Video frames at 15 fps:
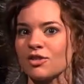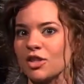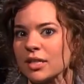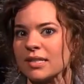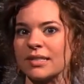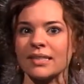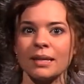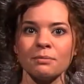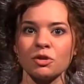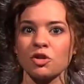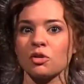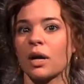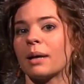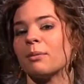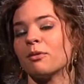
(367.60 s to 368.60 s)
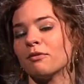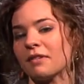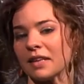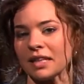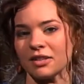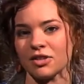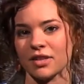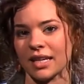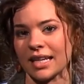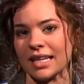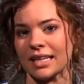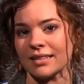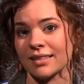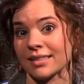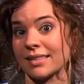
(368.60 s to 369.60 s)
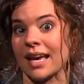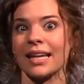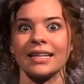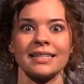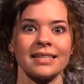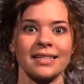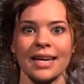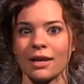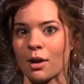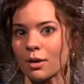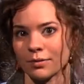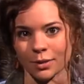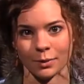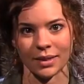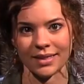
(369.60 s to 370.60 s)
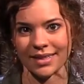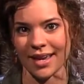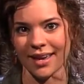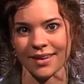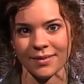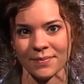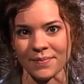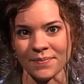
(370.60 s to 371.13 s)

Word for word: just some tribal village that he decided to take over one day.